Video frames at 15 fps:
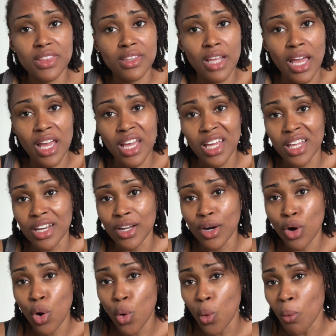and
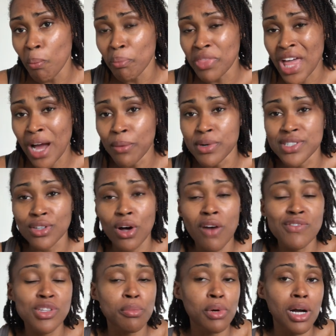hope that resolves
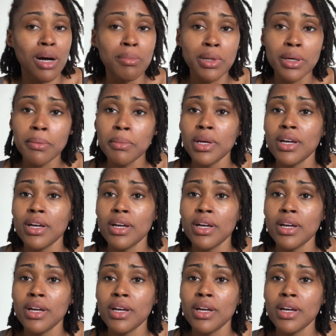the problem.